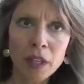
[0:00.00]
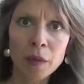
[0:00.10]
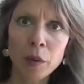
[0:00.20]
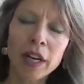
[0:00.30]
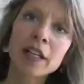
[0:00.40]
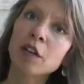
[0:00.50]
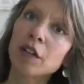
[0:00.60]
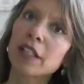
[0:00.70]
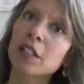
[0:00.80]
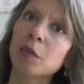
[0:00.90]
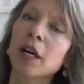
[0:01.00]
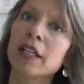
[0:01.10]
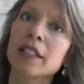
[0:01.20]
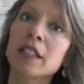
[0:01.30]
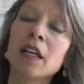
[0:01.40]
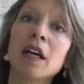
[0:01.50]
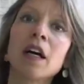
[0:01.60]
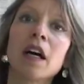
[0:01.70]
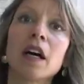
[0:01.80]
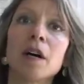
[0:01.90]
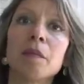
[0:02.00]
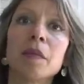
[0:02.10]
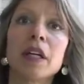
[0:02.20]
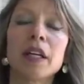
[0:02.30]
And what I noticed was um,